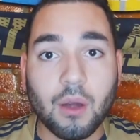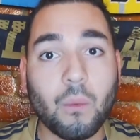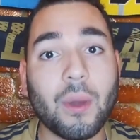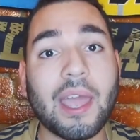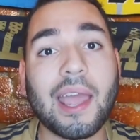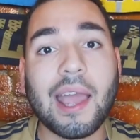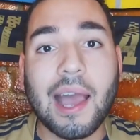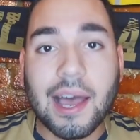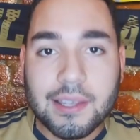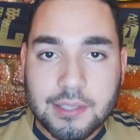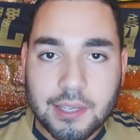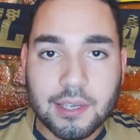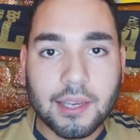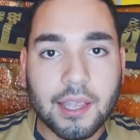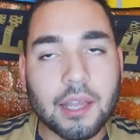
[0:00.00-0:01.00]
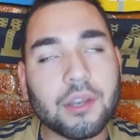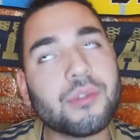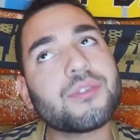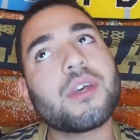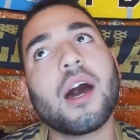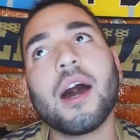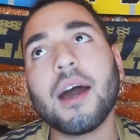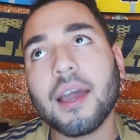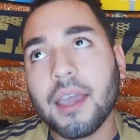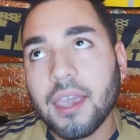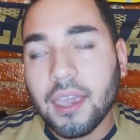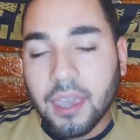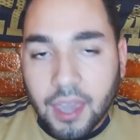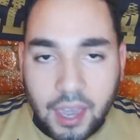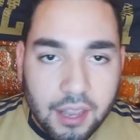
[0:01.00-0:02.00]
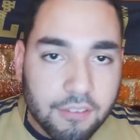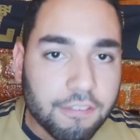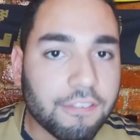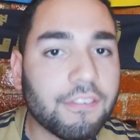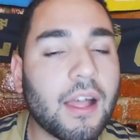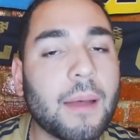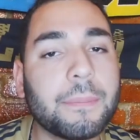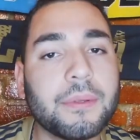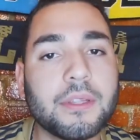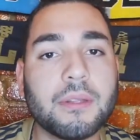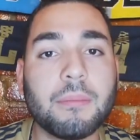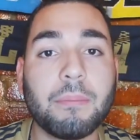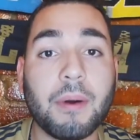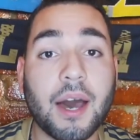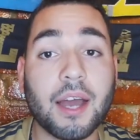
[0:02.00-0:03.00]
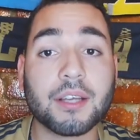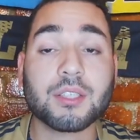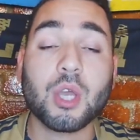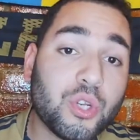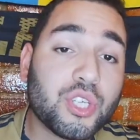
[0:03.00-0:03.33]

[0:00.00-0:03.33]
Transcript: when Castellanos again flopped in the box,